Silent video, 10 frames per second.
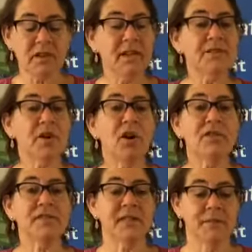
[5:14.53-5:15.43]
It's all the
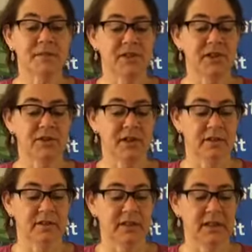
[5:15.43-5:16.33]
same
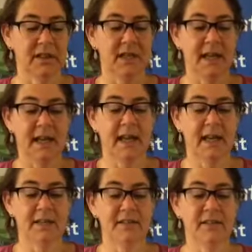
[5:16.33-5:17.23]
material.
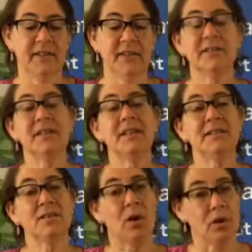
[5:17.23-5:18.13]
And this
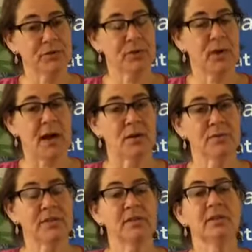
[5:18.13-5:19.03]
is also out.